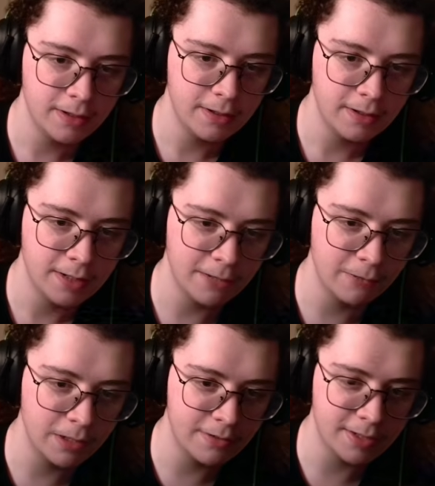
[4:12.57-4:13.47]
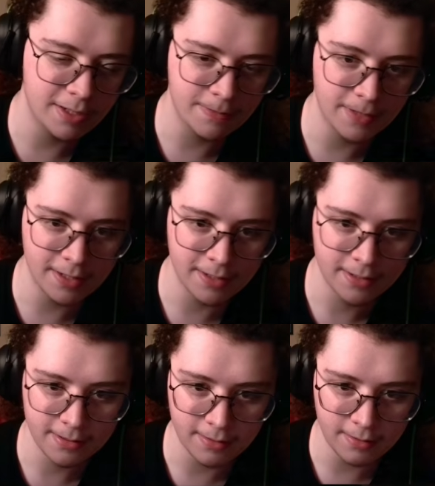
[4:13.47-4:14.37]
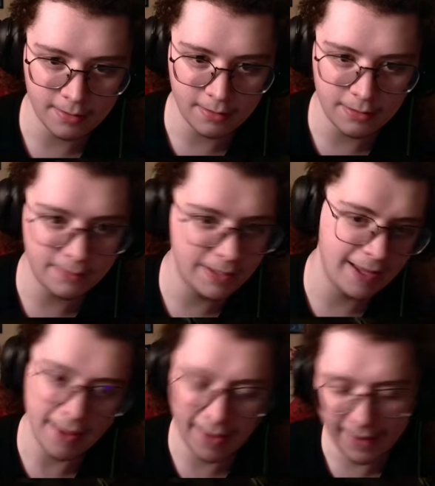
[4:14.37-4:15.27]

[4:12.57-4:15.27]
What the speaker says: Can't really use this space. Drainage